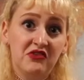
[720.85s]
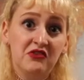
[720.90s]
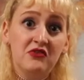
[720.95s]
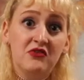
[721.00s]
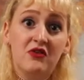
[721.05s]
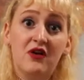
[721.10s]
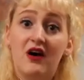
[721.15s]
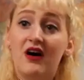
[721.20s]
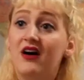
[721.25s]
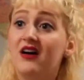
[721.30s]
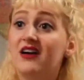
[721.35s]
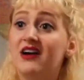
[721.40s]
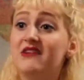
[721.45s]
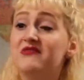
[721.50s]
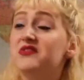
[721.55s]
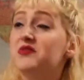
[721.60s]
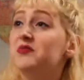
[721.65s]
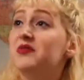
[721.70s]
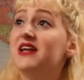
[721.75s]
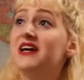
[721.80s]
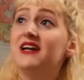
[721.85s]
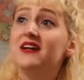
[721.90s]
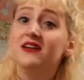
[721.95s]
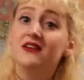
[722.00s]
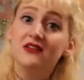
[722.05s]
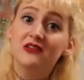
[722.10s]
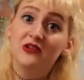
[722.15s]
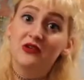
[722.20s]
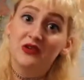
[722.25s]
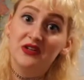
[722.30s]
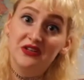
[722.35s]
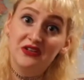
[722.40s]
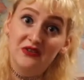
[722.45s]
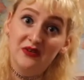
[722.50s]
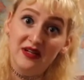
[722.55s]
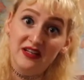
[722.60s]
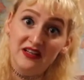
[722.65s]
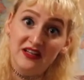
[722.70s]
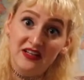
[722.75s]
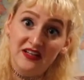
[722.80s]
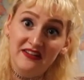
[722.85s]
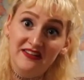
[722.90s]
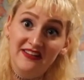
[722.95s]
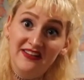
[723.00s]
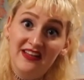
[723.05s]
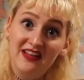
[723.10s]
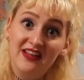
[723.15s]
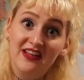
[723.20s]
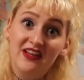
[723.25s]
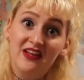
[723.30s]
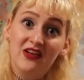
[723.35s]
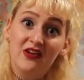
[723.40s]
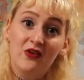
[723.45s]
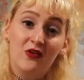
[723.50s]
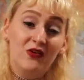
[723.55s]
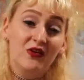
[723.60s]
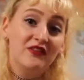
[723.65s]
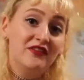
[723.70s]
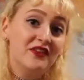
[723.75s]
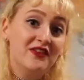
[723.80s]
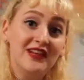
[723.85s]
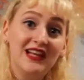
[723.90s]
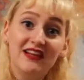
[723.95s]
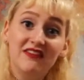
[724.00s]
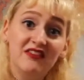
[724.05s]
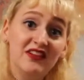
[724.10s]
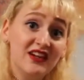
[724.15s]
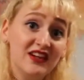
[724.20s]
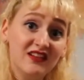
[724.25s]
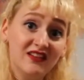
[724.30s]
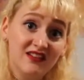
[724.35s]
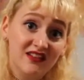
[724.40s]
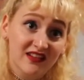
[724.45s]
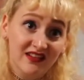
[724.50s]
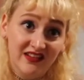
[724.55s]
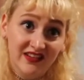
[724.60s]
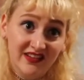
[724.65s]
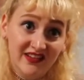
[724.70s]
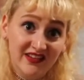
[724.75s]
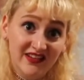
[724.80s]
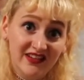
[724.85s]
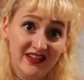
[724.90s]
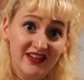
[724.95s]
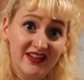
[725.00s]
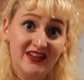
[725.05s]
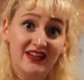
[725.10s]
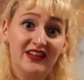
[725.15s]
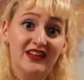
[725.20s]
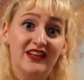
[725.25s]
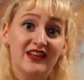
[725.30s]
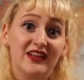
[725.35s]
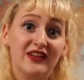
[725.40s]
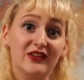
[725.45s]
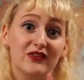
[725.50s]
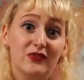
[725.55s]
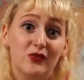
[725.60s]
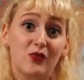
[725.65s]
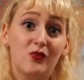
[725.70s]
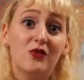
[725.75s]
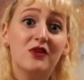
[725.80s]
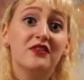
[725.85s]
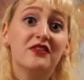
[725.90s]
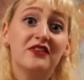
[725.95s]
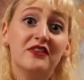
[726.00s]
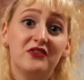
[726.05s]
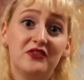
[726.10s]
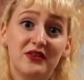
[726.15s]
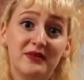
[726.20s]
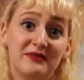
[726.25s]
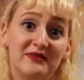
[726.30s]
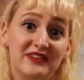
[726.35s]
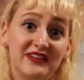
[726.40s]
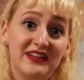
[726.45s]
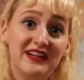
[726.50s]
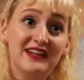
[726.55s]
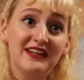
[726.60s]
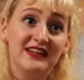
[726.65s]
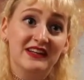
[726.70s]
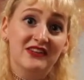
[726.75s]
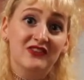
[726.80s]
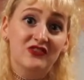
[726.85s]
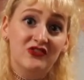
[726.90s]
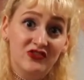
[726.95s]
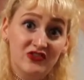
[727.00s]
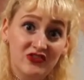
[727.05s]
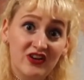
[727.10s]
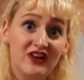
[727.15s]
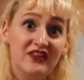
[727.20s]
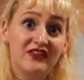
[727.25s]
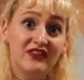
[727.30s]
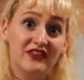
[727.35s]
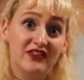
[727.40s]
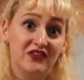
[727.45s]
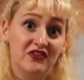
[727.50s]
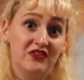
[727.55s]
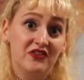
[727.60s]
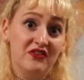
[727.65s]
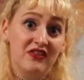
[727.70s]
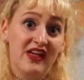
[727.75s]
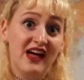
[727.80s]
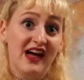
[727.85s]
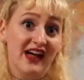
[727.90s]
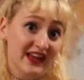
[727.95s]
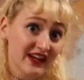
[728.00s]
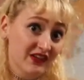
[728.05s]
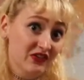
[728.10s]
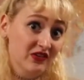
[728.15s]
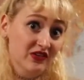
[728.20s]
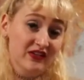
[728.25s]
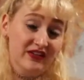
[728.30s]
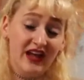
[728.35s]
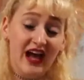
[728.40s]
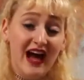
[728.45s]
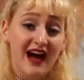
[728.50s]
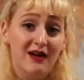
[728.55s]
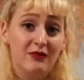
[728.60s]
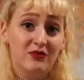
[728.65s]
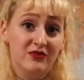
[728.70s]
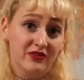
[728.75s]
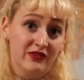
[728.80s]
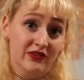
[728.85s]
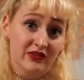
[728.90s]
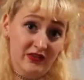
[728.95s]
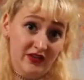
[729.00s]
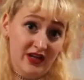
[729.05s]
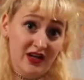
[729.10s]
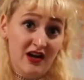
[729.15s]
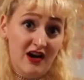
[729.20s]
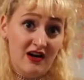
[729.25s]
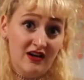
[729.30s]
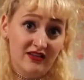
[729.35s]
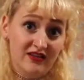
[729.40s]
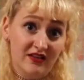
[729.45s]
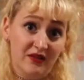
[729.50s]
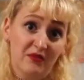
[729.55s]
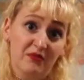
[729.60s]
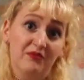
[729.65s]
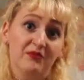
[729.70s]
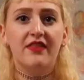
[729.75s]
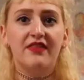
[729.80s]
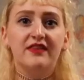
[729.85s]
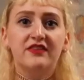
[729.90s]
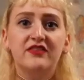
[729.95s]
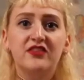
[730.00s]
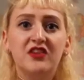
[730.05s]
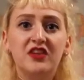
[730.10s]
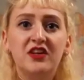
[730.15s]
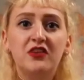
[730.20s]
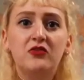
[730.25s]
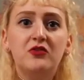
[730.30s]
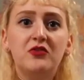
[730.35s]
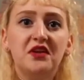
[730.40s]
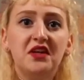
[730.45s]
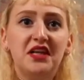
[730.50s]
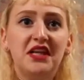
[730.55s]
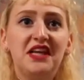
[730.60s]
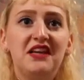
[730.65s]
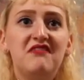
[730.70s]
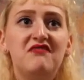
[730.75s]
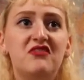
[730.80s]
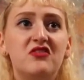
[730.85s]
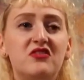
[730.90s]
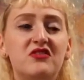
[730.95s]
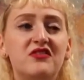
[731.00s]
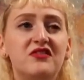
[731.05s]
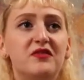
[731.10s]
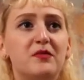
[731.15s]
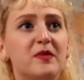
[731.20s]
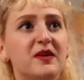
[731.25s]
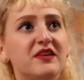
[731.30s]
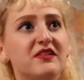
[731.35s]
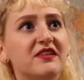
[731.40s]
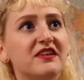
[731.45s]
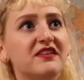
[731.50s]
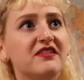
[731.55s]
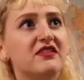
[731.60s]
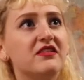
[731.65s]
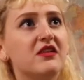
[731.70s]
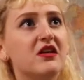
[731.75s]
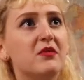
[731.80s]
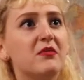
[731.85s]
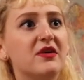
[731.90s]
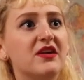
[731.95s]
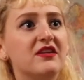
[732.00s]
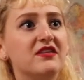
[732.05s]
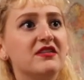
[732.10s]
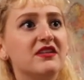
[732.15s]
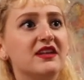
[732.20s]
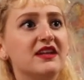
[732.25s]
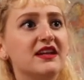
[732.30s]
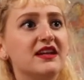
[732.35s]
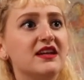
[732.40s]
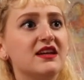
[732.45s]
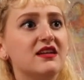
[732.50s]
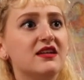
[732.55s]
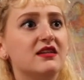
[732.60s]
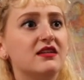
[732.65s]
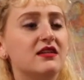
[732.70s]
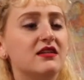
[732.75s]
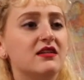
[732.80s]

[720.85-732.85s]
you are ever planning on going to England, or if you live in England, it's worth a trip to Lincoln just to do that. It was absolutely awesome. There's a little evil spirit, apparently.